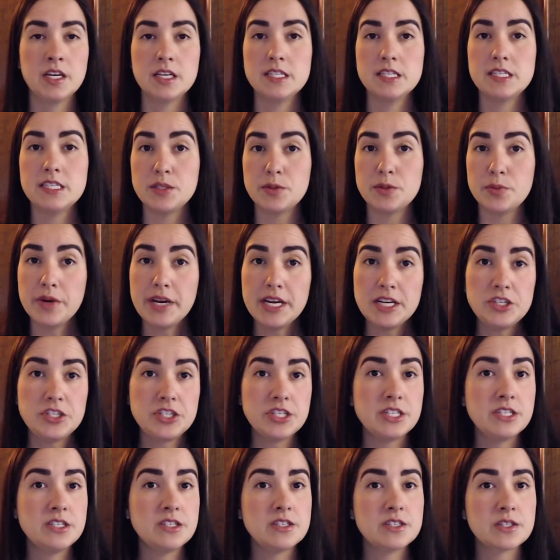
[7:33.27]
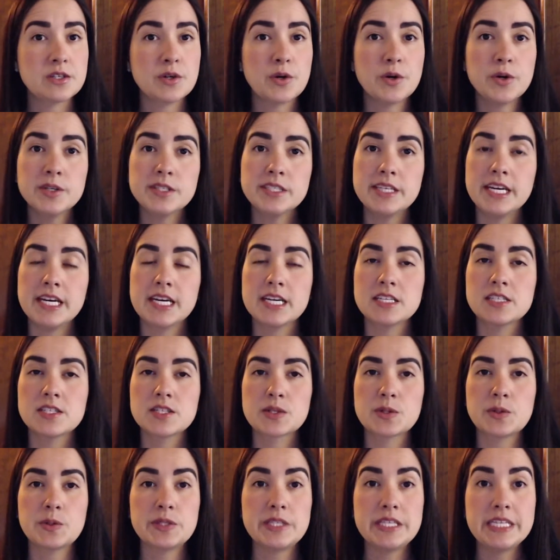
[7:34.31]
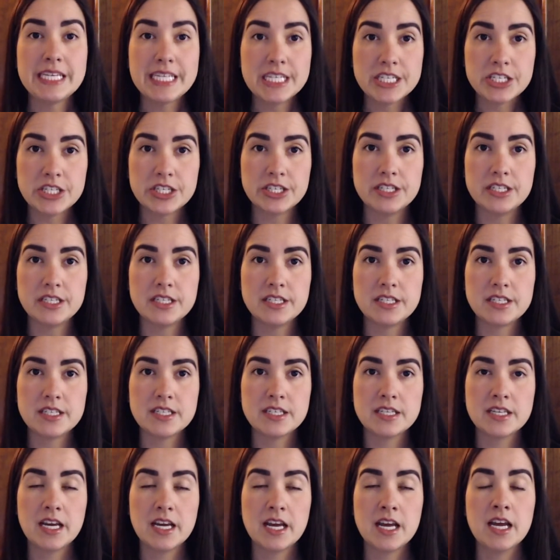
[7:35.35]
situations, contexts, conditions.